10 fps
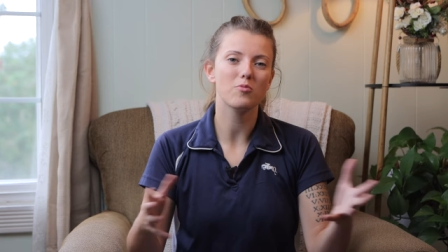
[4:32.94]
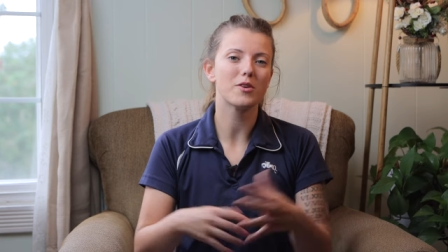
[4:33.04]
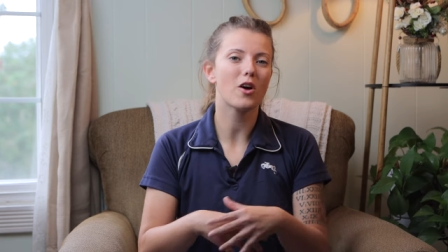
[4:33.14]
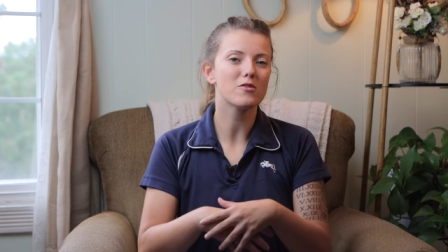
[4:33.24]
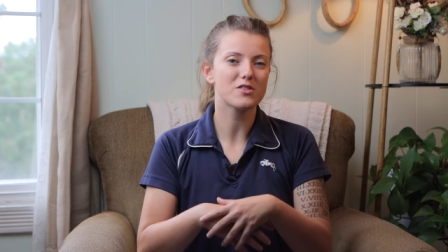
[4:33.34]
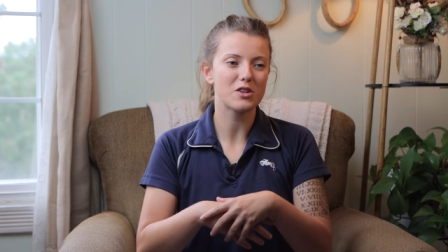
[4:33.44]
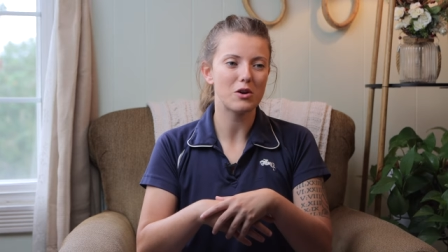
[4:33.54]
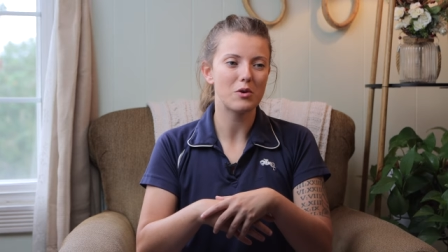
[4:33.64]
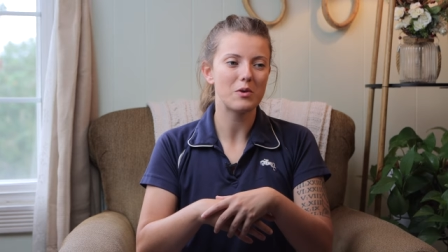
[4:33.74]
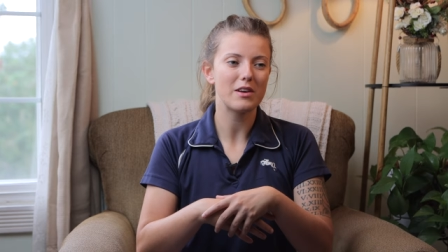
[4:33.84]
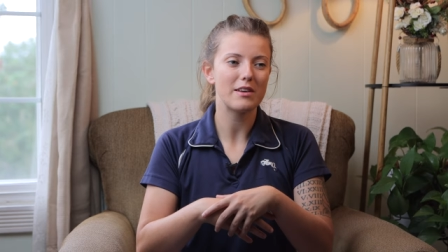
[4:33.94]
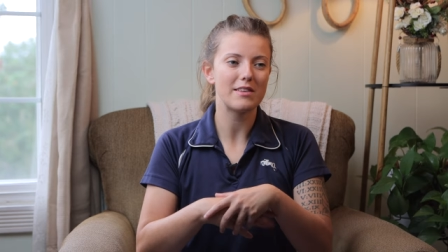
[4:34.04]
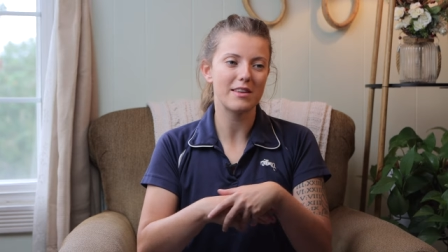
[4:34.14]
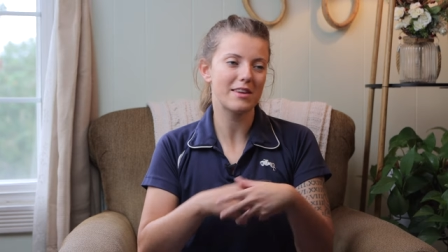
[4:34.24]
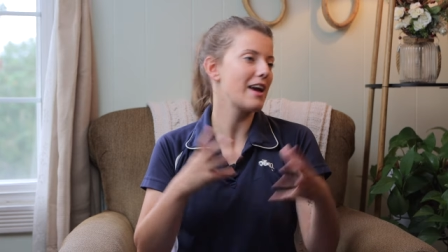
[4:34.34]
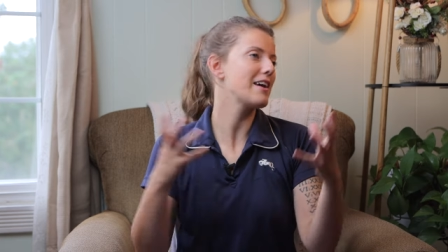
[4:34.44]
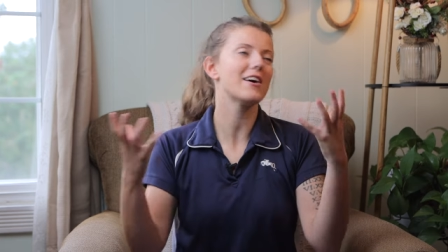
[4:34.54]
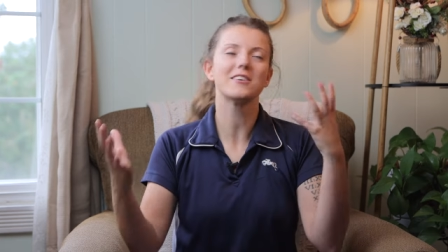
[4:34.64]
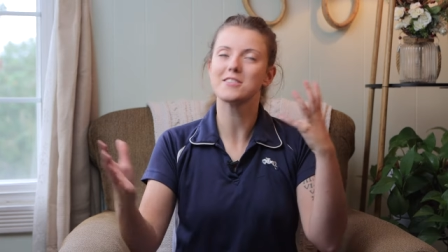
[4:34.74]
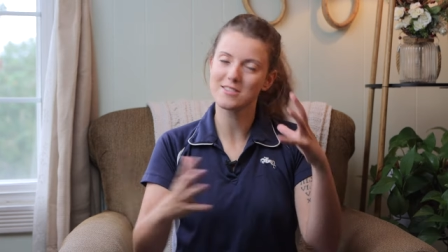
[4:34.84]
but also in the
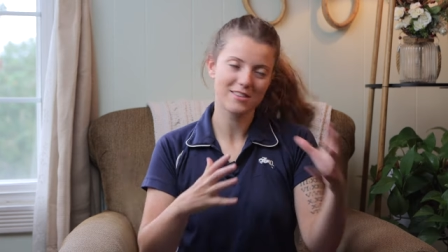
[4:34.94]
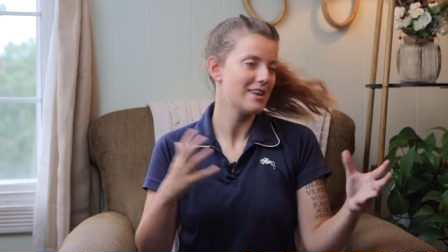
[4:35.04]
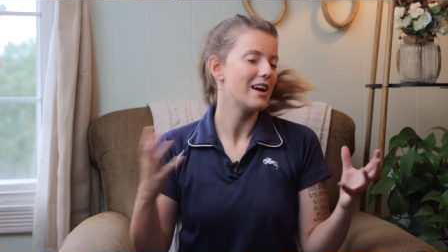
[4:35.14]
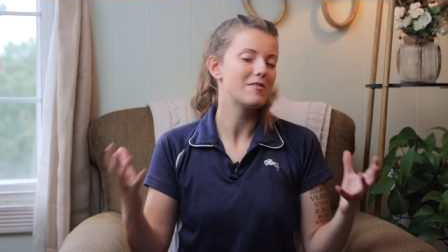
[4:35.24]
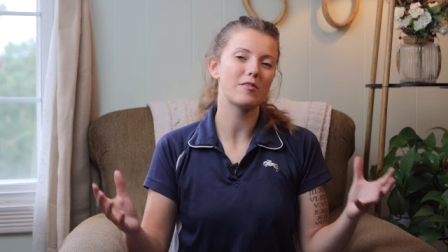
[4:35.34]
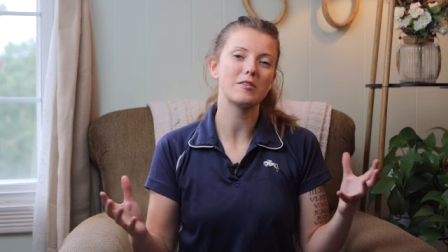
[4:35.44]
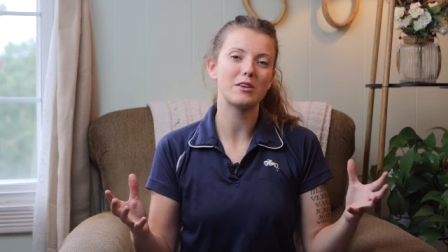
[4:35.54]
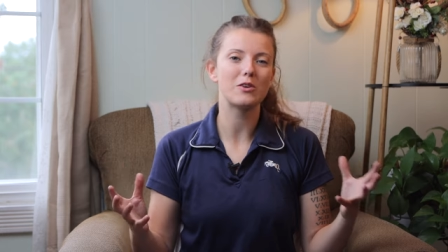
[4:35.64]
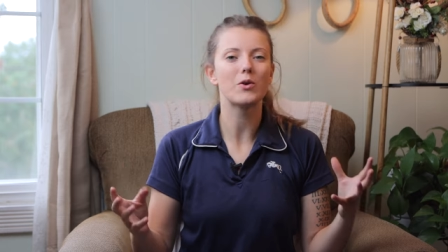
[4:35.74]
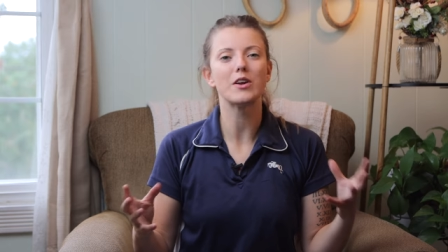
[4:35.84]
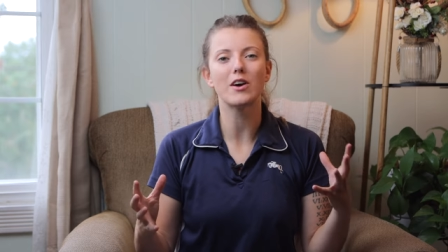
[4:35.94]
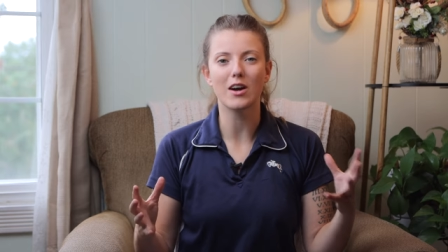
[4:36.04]
chaos of everything going